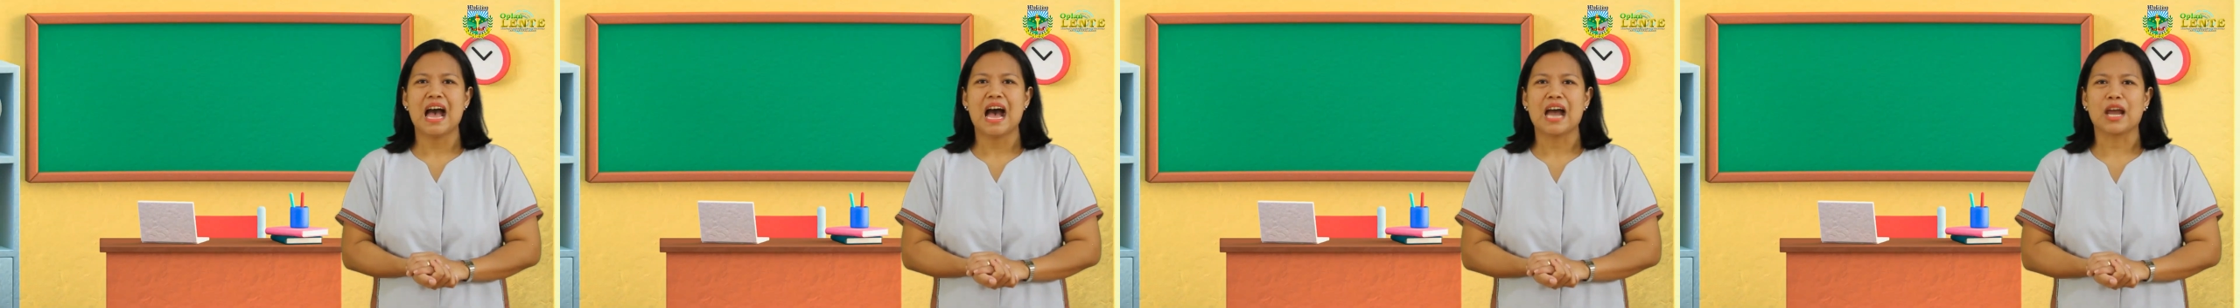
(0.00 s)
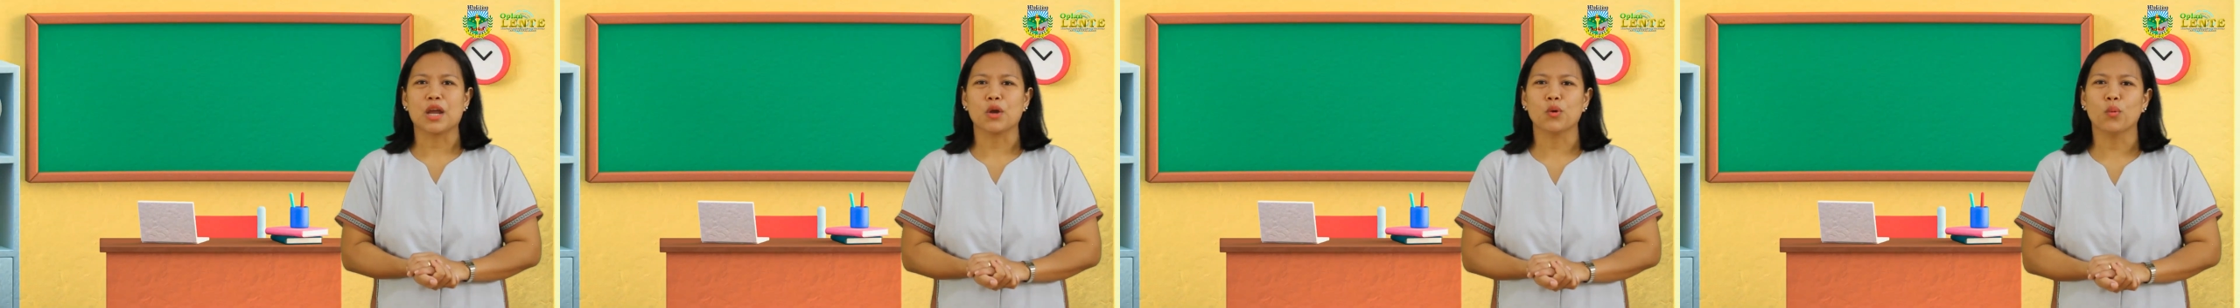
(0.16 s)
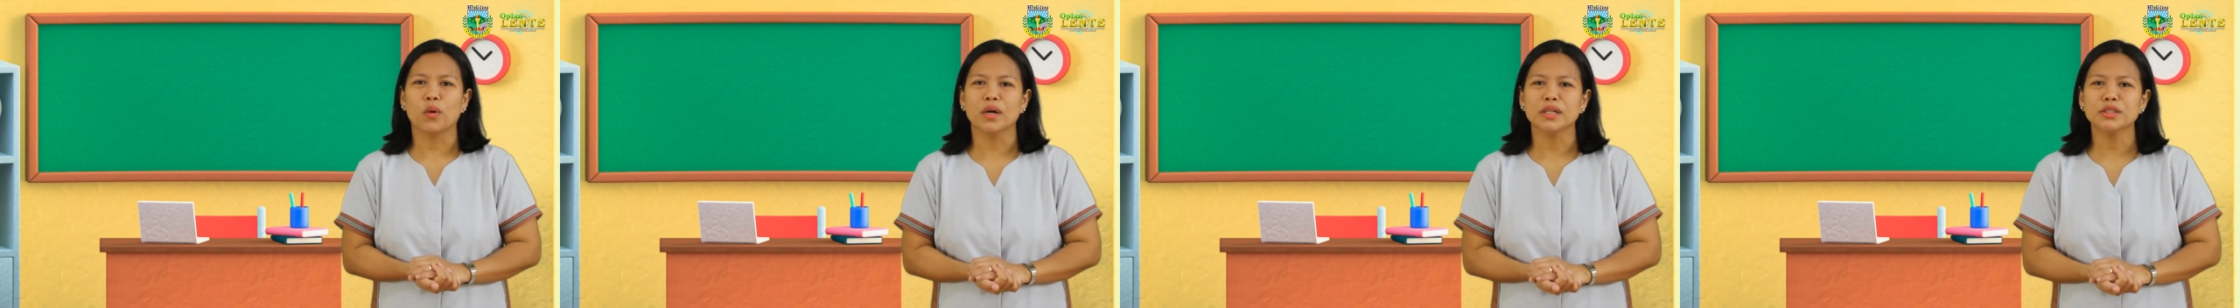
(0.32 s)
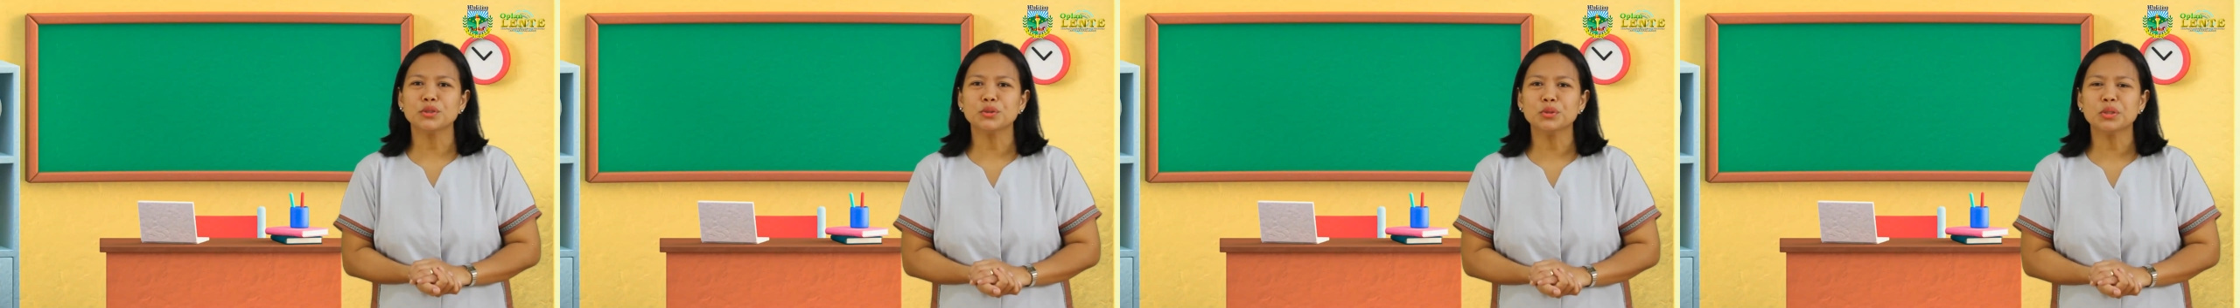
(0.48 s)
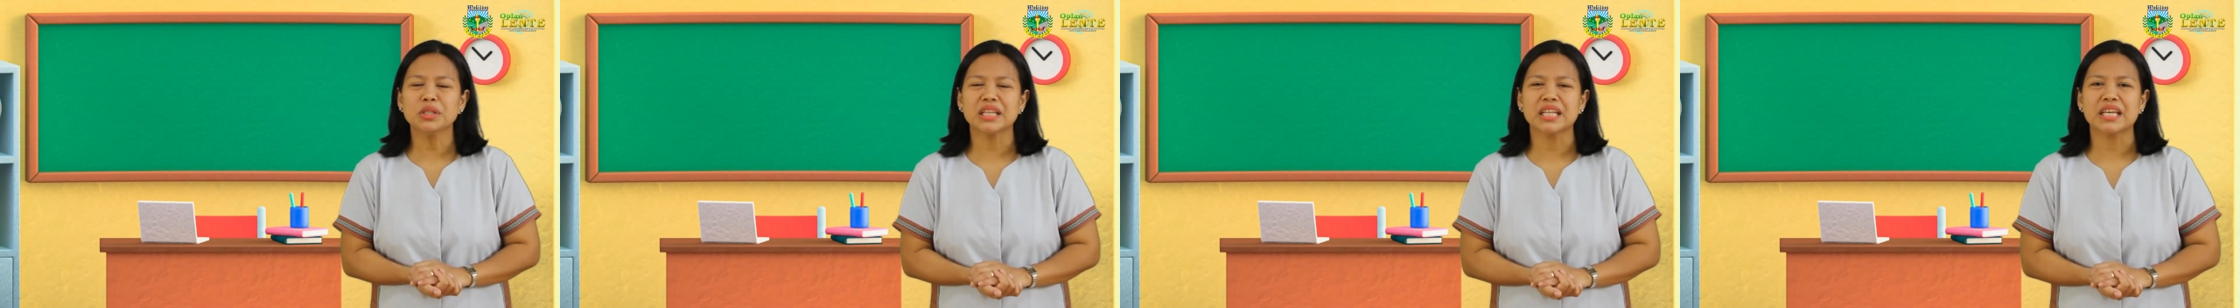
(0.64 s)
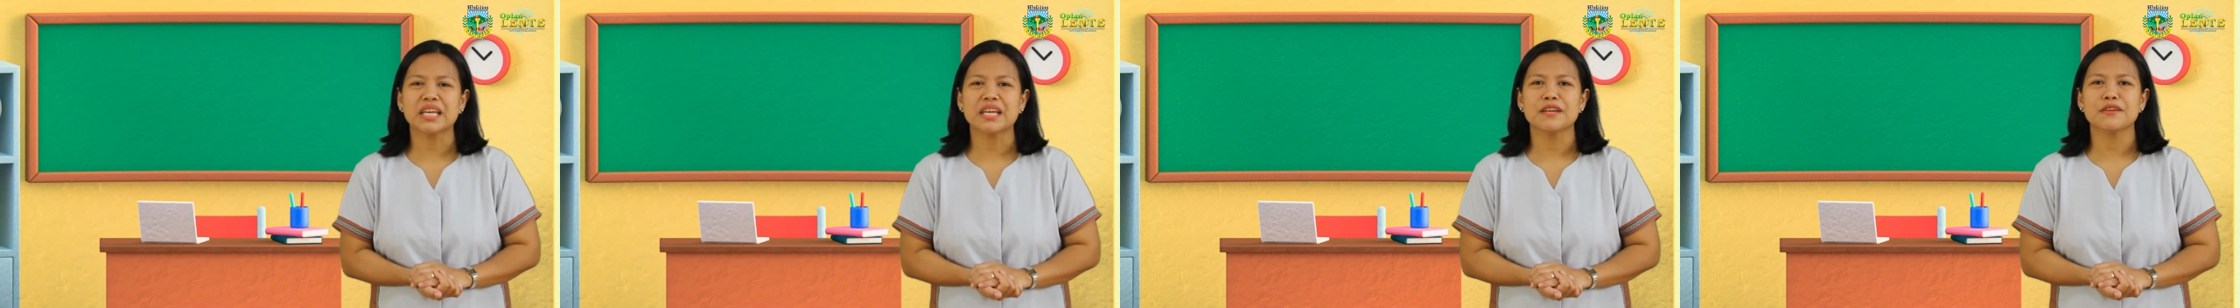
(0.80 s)
We want to
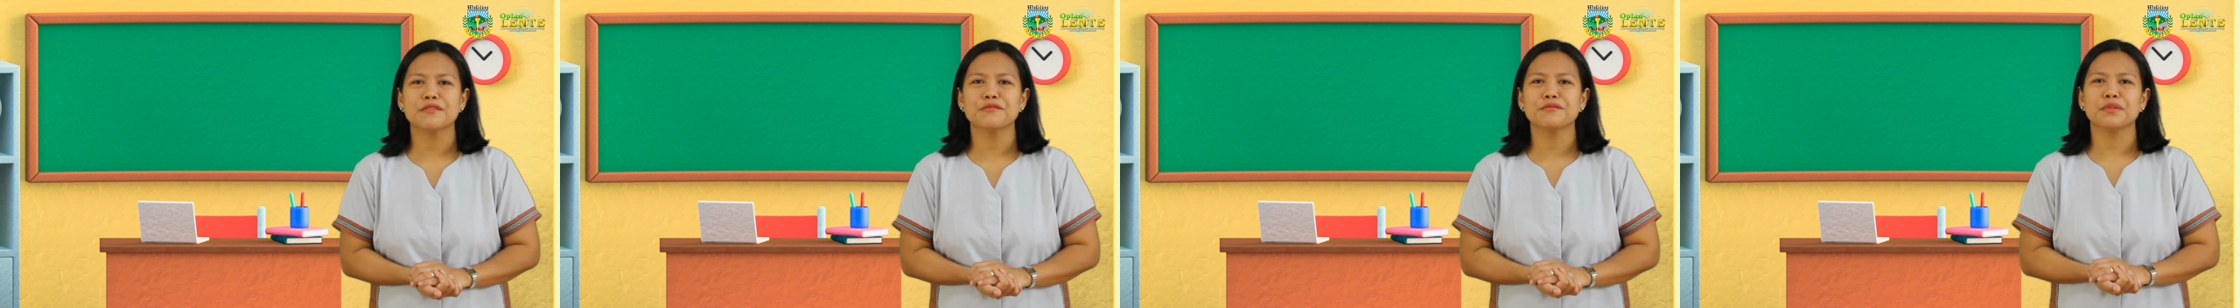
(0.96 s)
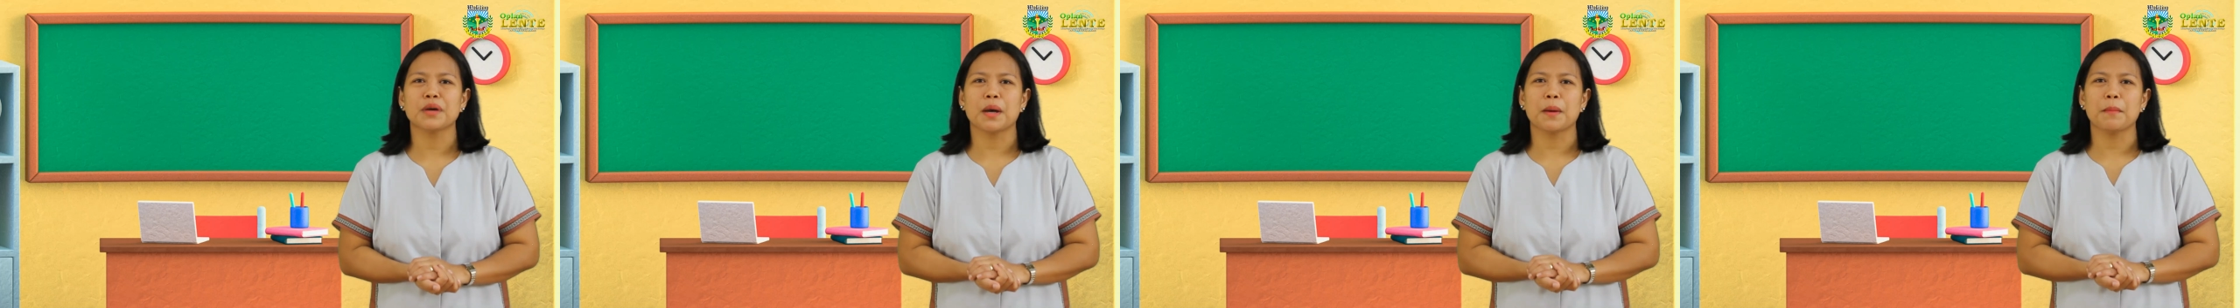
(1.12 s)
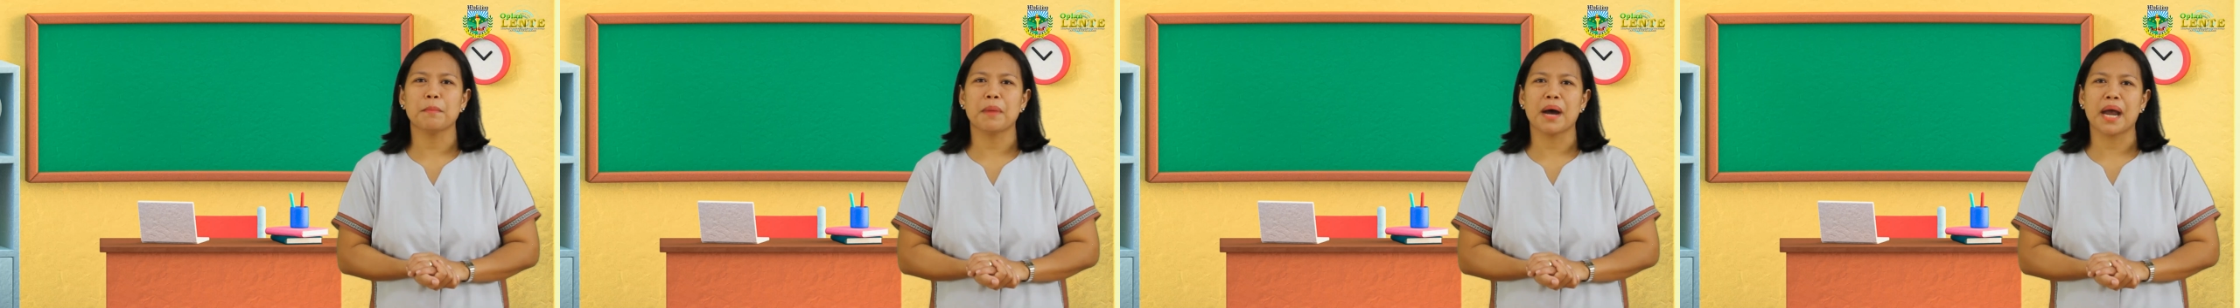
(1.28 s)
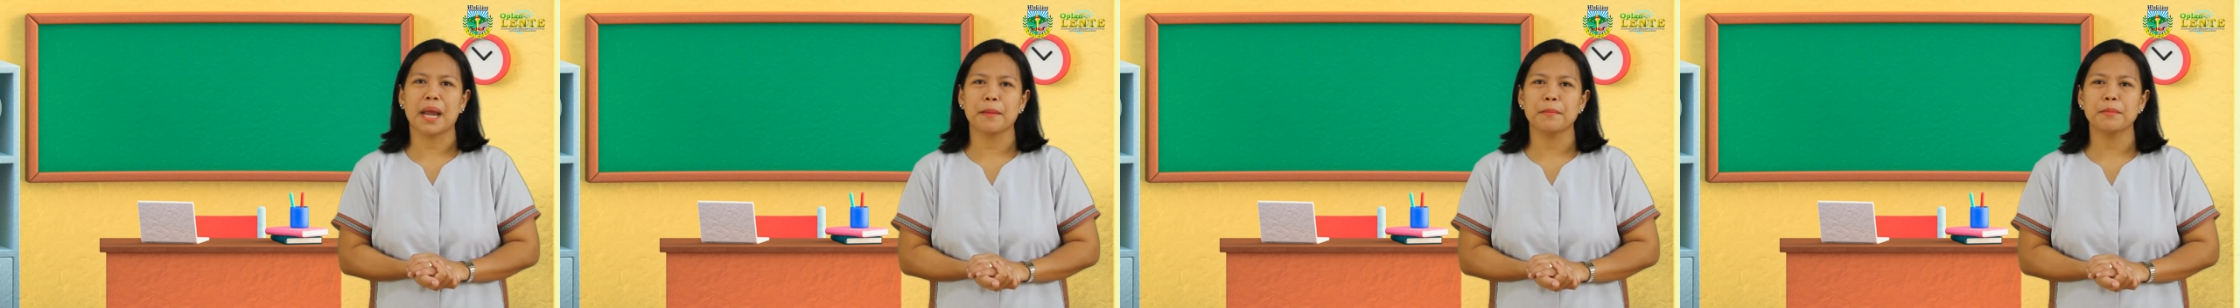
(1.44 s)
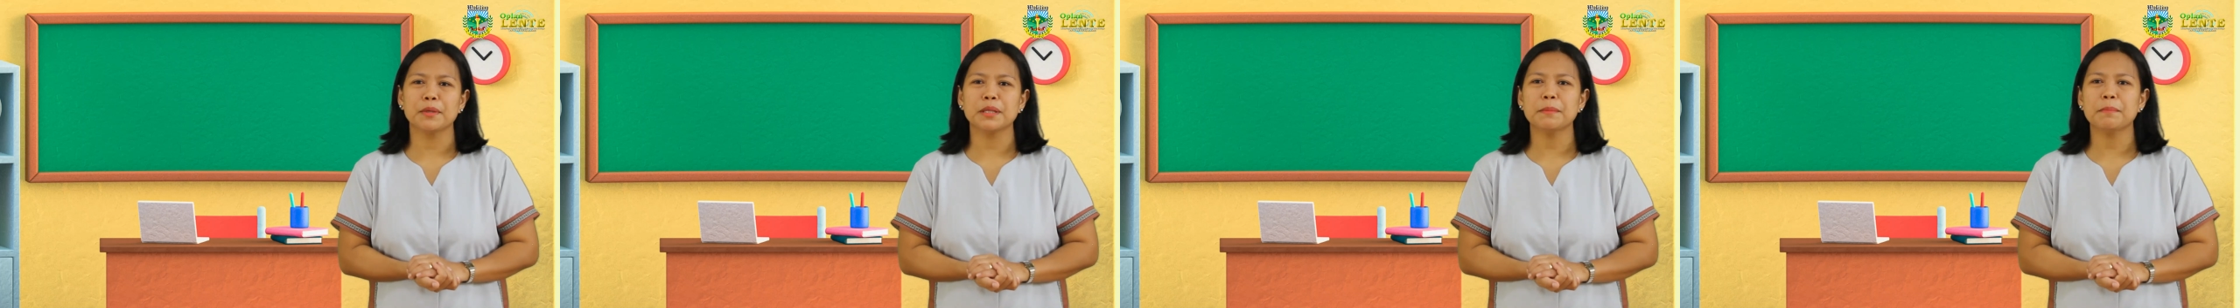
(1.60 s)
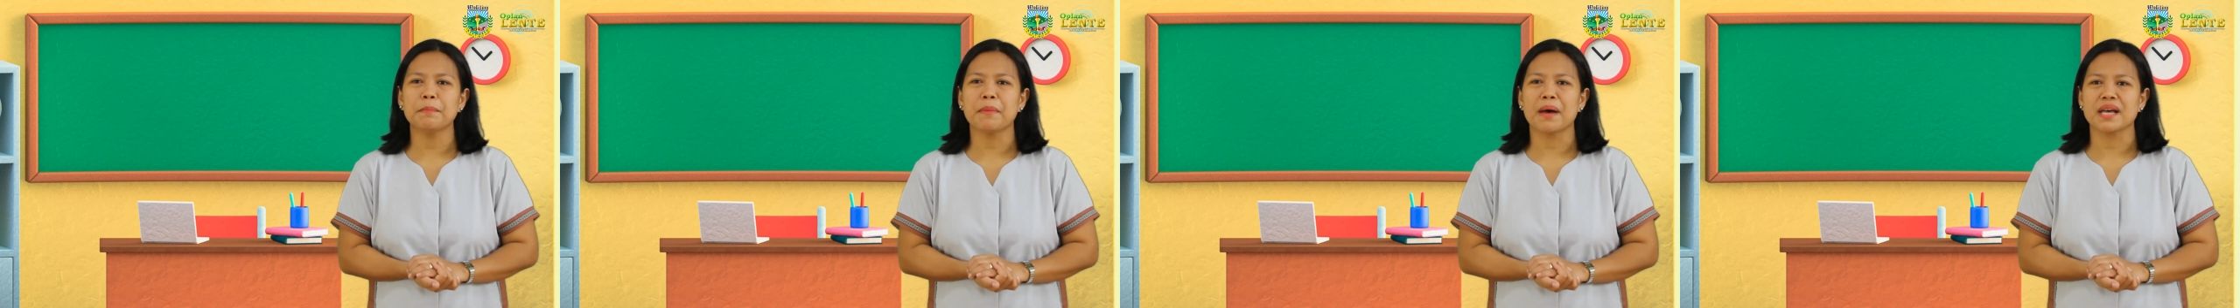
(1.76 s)
leave a Bible